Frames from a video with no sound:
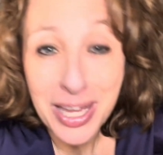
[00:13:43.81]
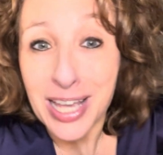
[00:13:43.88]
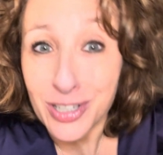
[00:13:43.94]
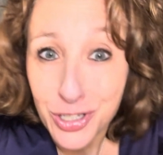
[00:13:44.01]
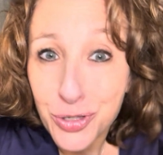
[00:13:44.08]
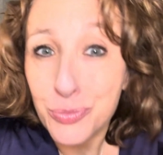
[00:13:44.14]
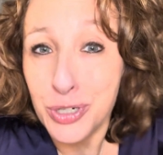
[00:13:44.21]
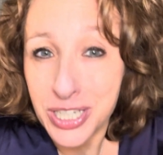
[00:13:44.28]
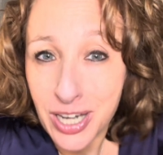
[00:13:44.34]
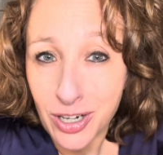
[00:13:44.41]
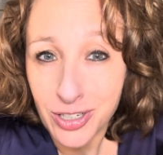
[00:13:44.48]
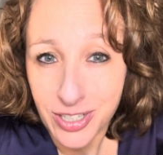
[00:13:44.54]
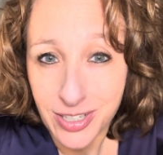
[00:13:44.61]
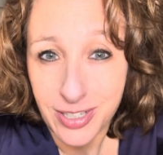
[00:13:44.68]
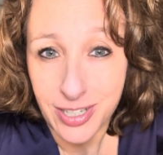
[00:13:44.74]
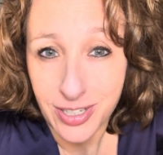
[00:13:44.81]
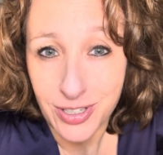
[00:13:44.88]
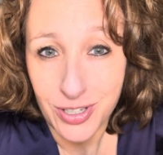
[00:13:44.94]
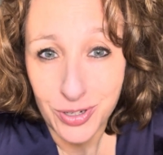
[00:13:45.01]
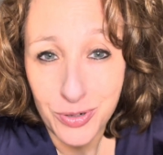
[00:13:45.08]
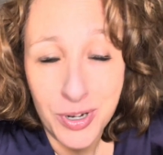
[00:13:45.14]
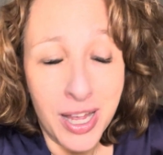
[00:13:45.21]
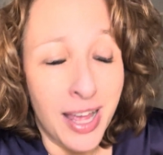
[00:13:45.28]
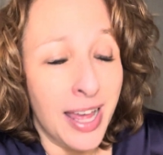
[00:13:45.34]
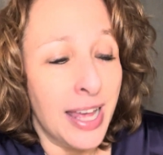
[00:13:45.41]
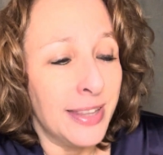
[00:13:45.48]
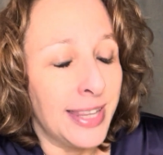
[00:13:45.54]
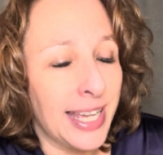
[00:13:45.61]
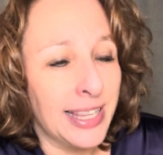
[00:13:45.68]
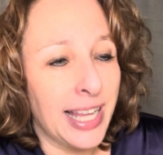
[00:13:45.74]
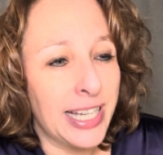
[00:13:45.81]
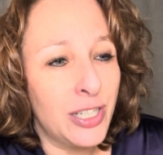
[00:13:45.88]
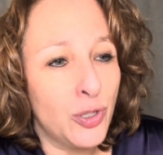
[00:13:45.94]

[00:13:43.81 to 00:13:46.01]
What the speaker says: this is what narcissists do. They like